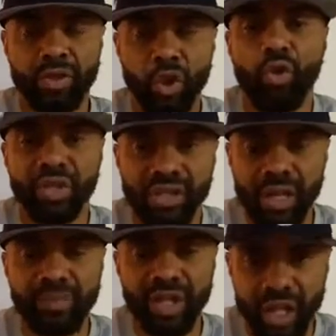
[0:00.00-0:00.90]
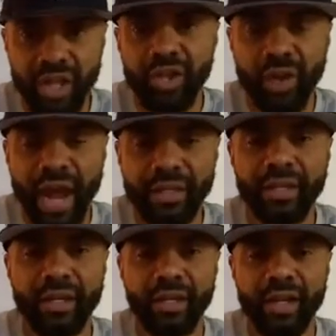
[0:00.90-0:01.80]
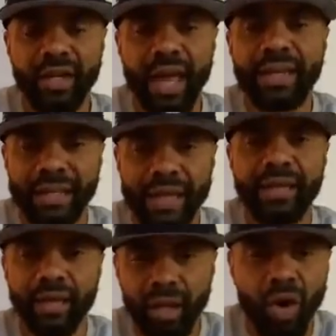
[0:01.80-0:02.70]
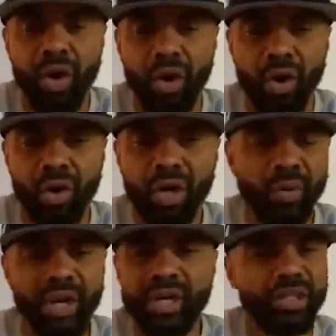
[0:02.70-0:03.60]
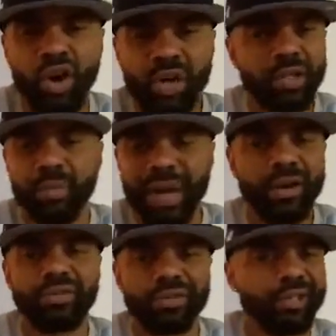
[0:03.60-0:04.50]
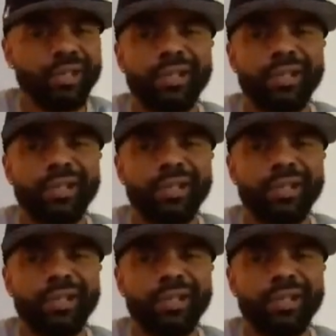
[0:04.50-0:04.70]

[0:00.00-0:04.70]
doing something, interacting, like getting along. We ain't talking about